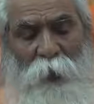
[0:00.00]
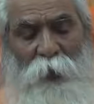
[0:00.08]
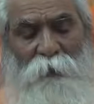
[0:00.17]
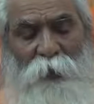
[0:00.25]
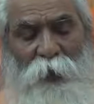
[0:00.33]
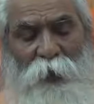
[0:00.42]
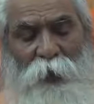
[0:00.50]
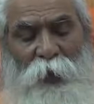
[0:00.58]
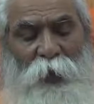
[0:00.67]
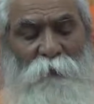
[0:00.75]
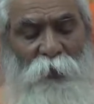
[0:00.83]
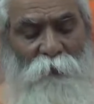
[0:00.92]
and they
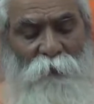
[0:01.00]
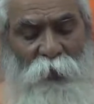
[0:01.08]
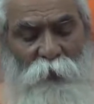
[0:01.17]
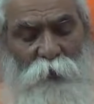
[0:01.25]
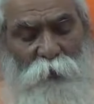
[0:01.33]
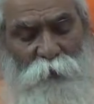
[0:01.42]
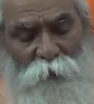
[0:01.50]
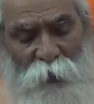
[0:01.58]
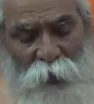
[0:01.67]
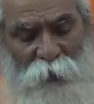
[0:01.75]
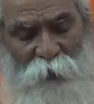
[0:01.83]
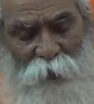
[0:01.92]
never want to
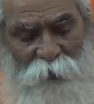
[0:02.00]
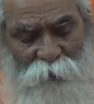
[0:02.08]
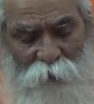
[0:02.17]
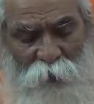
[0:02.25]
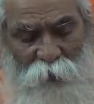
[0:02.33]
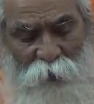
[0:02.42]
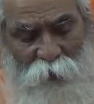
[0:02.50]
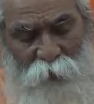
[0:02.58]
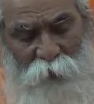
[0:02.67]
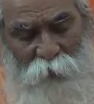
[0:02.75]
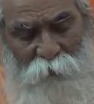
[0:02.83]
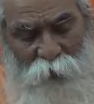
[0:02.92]
fight each other.
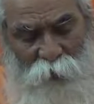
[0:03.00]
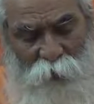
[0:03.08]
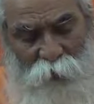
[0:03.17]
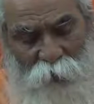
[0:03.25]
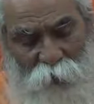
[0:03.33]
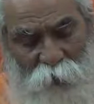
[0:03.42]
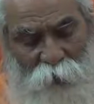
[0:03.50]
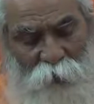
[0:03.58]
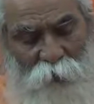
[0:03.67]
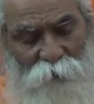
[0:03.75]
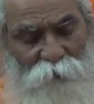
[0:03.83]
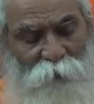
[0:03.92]
They can
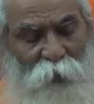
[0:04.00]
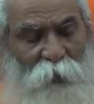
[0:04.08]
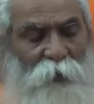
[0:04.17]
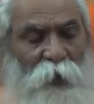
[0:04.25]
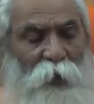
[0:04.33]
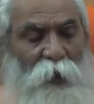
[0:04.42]
understand